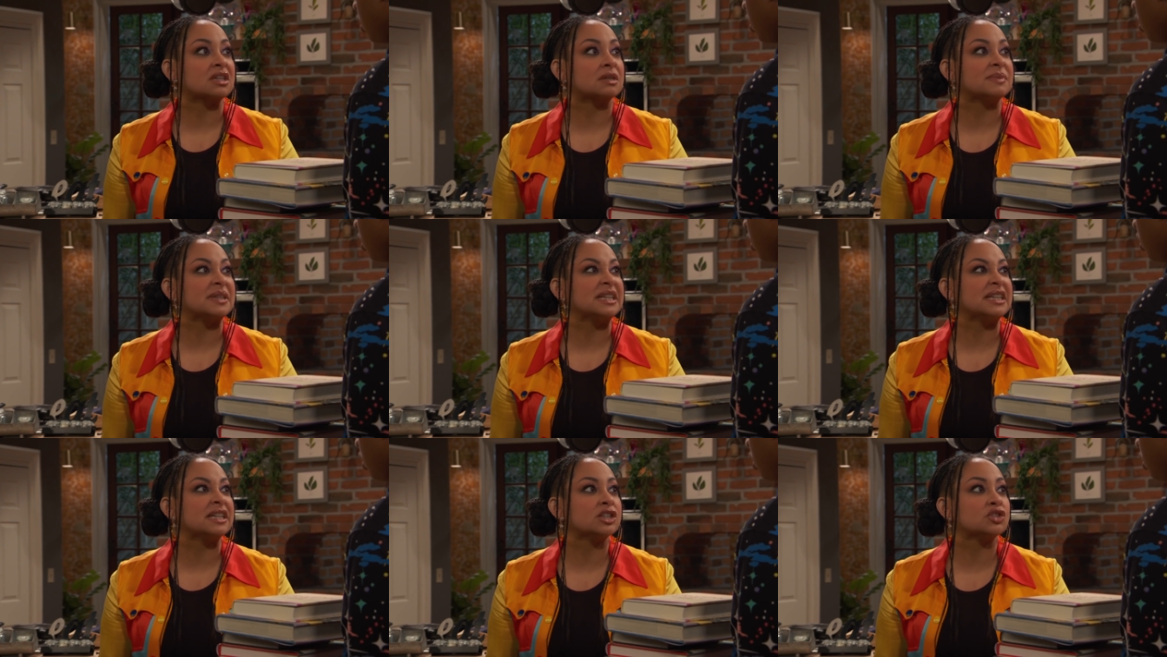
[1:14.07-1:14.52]
the
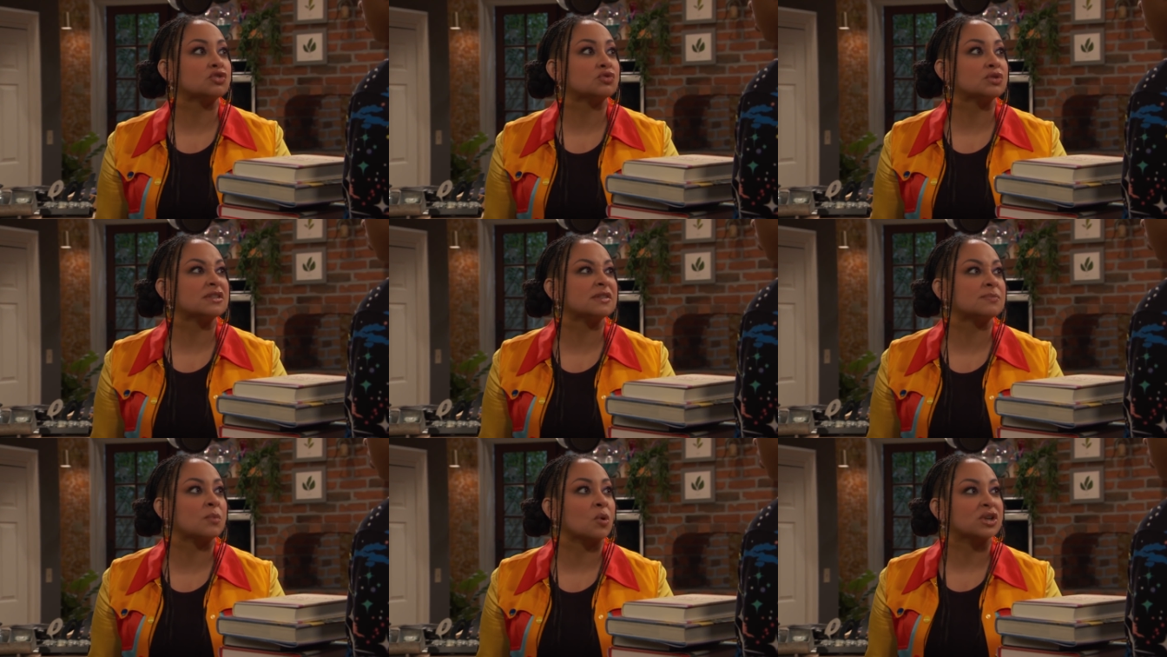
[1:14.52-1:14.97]
complete
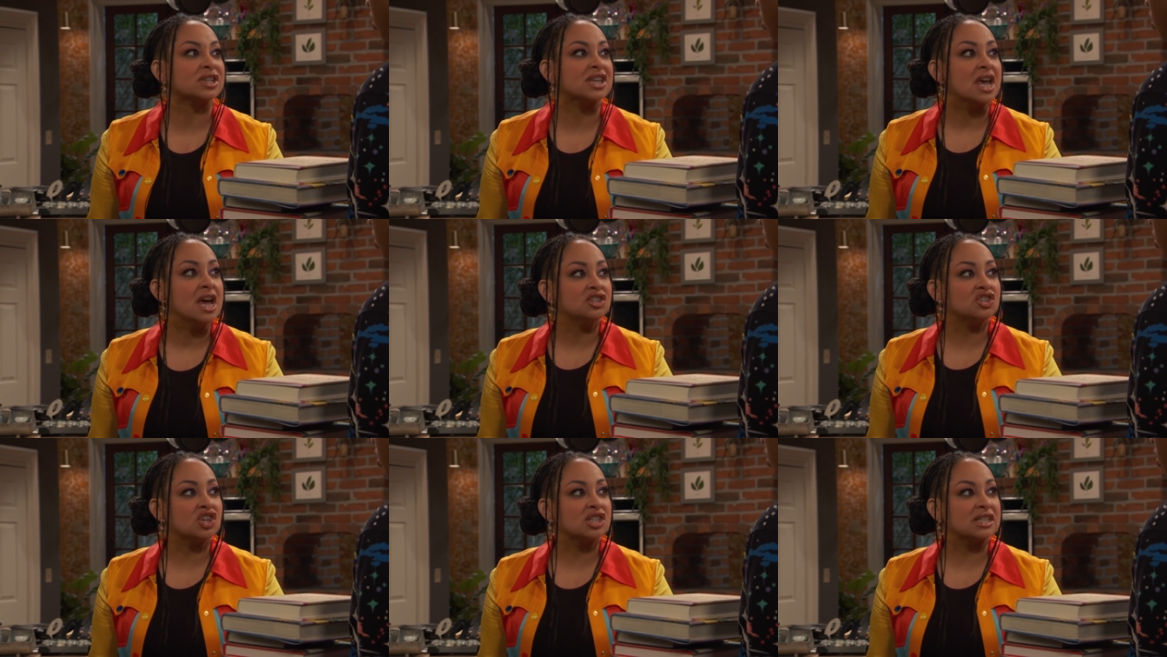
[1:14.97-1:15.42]
history of sports,
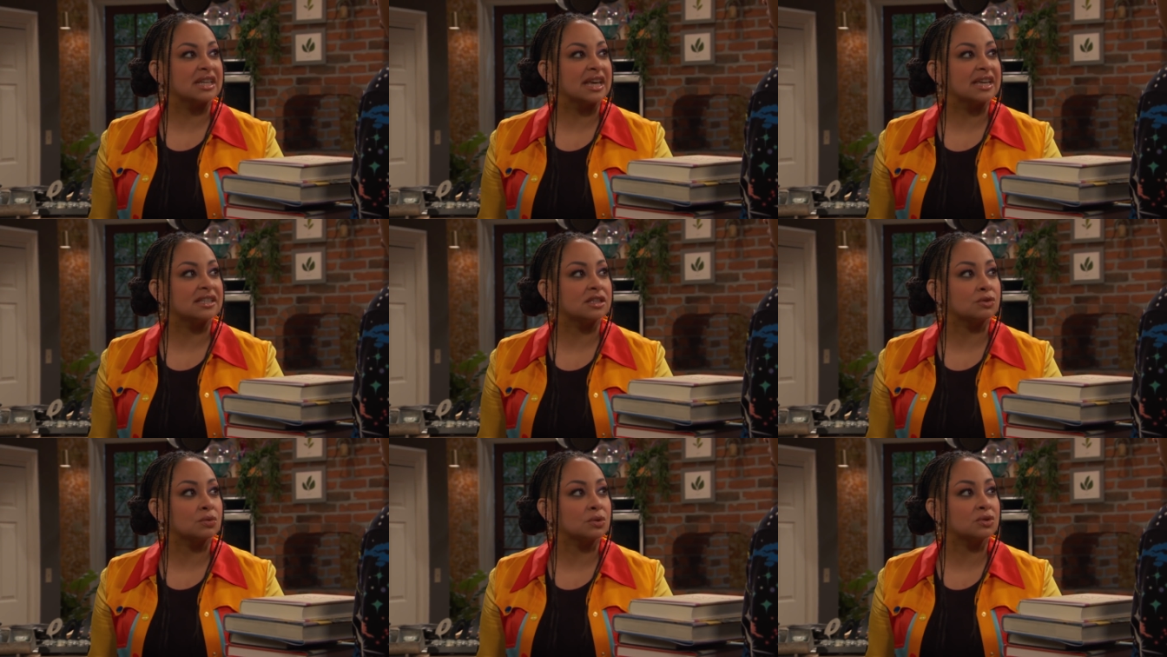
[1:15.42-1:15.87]
just in
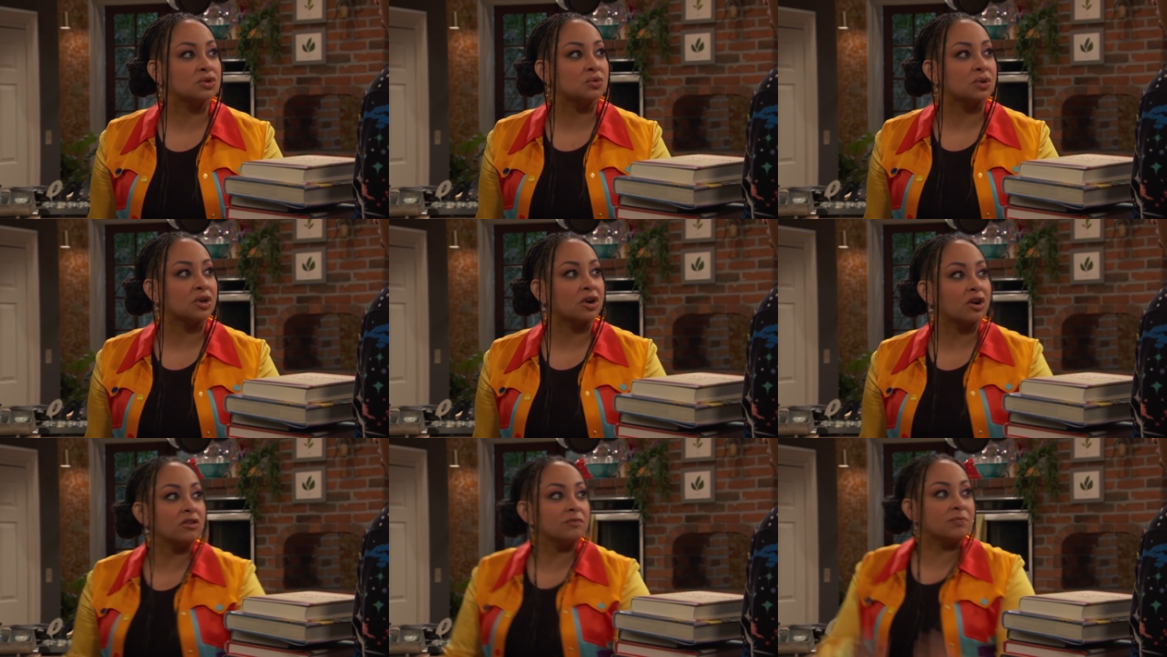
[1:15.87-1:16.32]
case it throws you
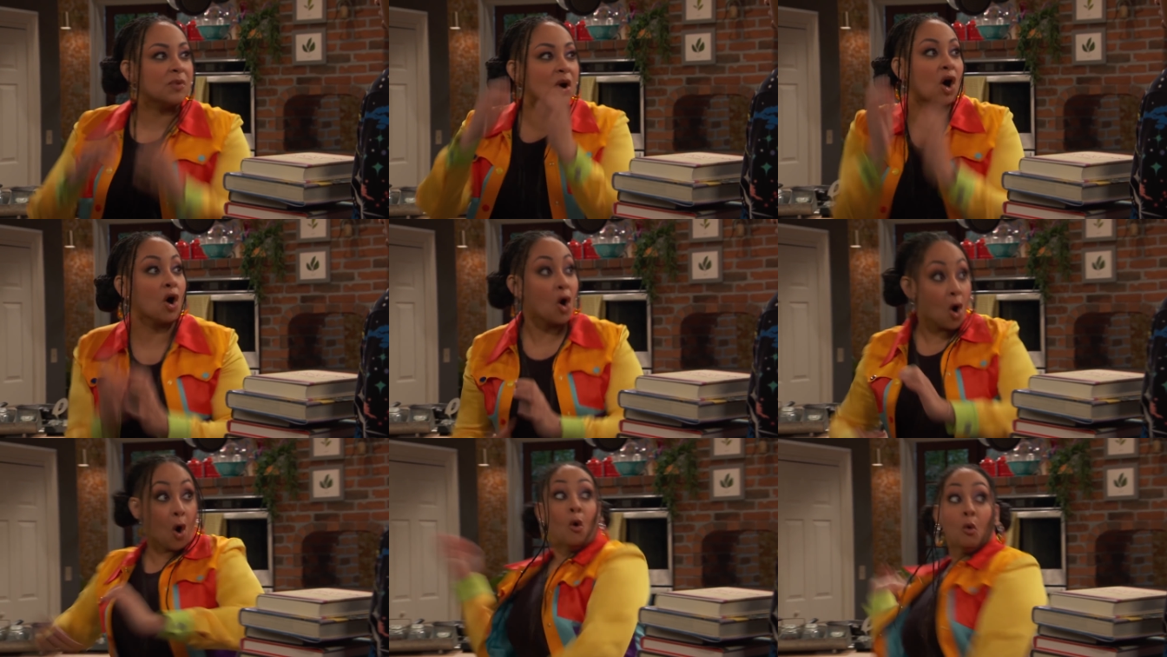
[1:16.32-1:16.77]
a
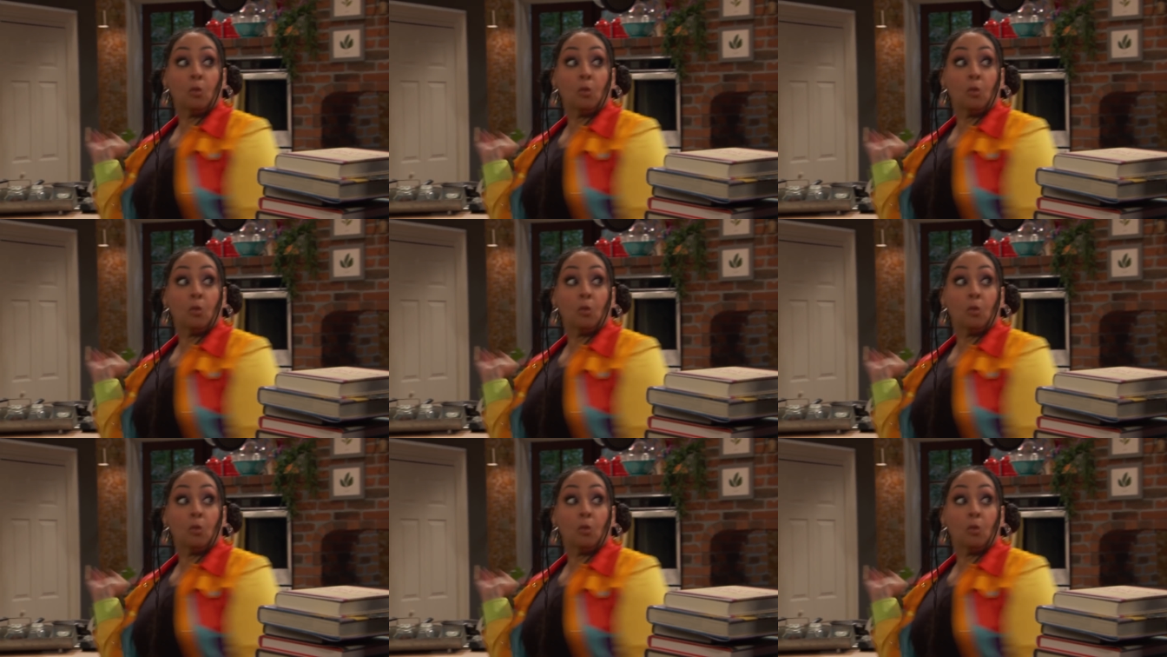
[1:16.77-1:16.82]
curveball.